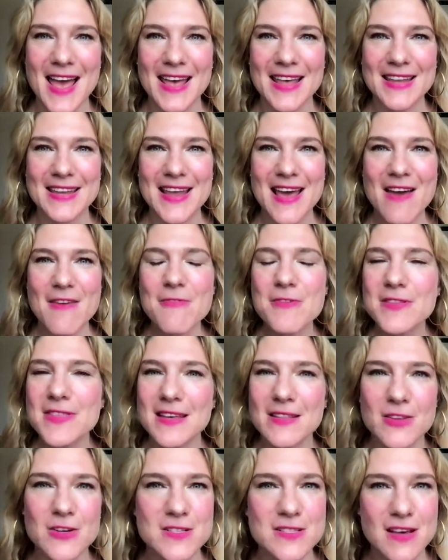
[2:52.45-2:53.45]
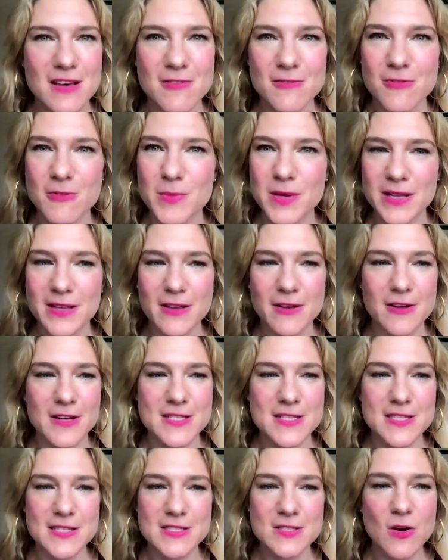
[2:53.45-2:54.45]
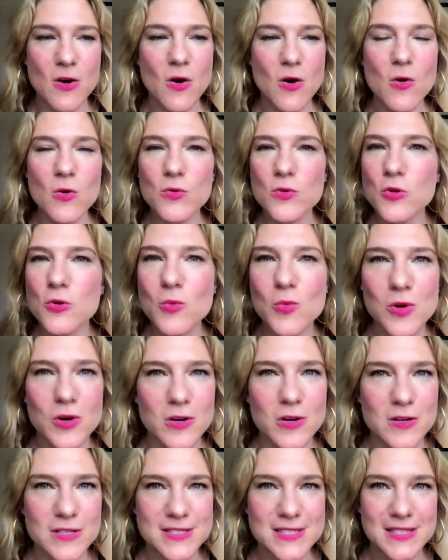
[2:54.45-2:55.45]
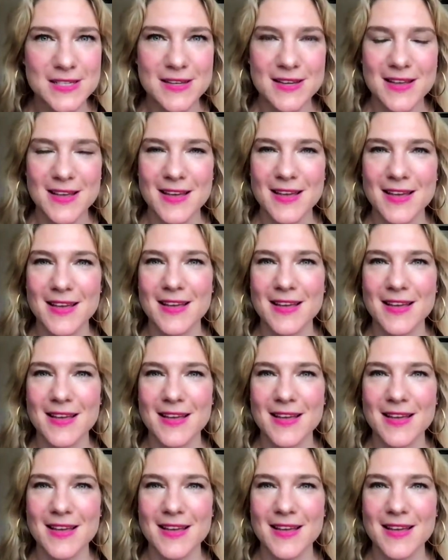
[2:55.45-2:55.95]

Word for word: And everything looks unfamiliar. It's, it's a whole new world.